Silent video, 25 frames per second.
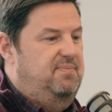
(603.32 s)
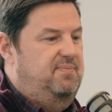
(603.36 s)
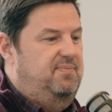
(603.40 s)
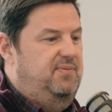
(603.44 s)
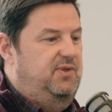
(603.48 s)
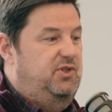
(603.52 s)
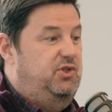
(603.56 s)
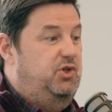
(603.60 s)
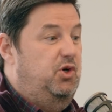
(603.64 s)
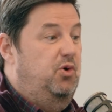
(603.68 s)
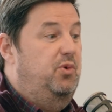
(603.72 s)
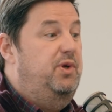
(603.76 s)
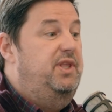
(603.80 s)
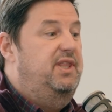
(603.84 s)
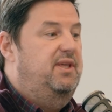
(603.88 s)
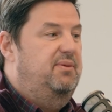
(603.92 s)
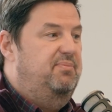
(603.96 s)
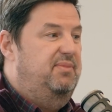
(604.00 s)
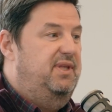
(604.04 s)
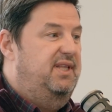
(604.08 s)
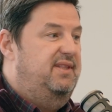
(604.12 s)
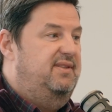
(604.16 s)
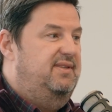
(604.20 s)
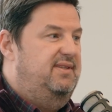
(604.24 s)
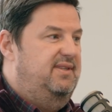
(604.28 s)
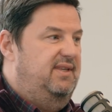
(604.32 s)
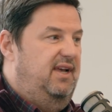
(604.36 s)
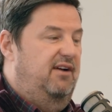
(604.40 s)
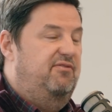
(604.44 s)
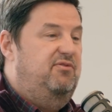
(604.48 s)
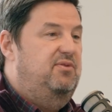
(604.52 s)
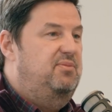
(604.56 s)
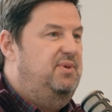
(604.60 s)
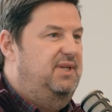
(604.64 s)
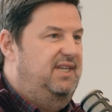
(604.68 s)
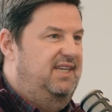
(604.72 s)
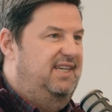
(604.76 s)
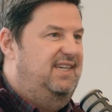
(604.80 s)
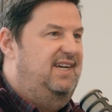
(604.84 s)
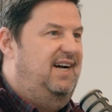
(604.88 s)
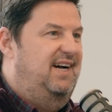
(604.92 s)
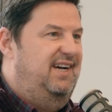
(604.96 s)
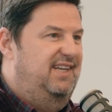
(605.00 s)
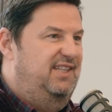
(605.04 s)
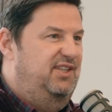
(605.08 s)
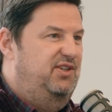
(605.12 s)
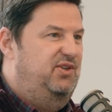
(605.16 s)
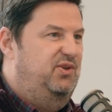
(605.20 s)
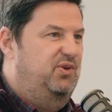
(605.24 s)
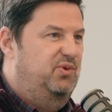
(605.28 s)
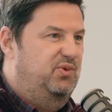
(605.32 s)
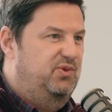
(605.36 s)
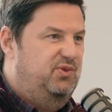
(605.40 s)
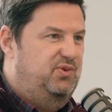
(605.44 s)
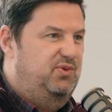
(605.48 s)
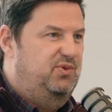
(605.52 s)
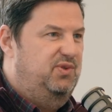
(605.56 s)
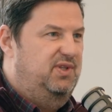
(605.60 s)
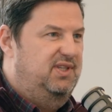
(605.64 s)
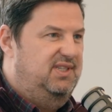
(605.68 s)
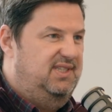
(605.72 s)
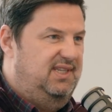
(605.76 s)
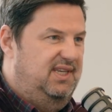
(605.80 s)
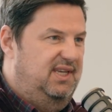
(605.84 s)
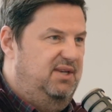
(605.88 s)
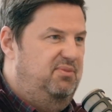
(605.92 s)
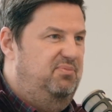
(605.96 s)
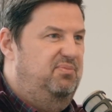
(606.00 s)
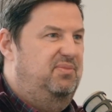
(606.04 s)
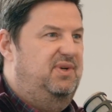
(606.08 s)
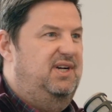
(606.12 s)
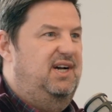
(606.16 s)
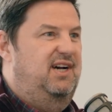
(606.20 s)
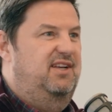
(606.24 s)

showing them that everybody kind of goes through the same